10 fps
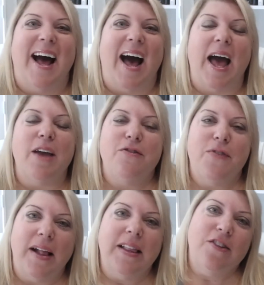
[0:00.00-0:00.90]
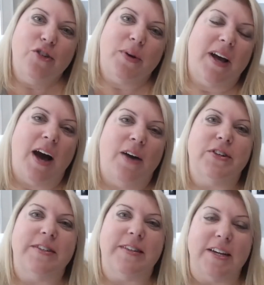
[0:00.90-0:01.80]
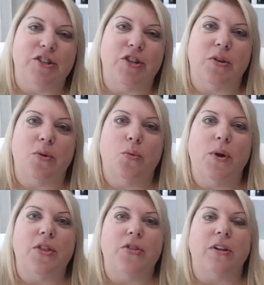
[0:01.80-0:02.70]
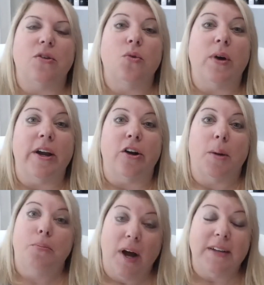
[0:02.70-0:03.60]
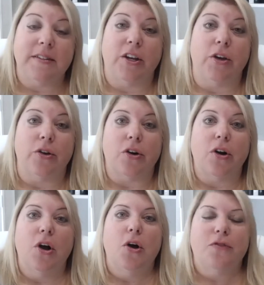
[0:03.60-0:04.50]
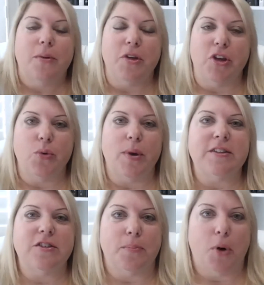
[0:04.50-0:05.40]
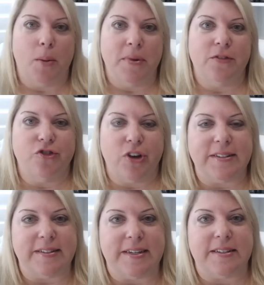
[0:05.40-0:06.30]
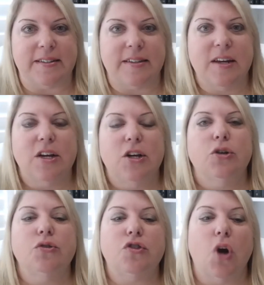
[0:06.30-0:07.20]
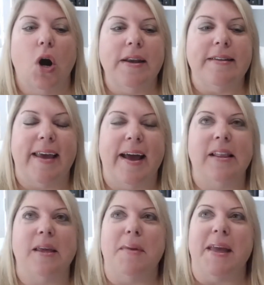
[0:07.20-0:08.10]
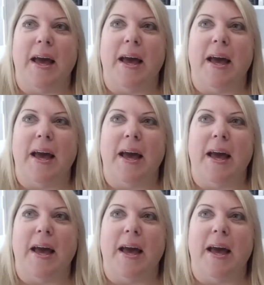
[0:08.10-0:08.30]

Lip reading: I fell into a conversation with a lawyer, a prosecutor from the U.S. Department of Justice, who started telling me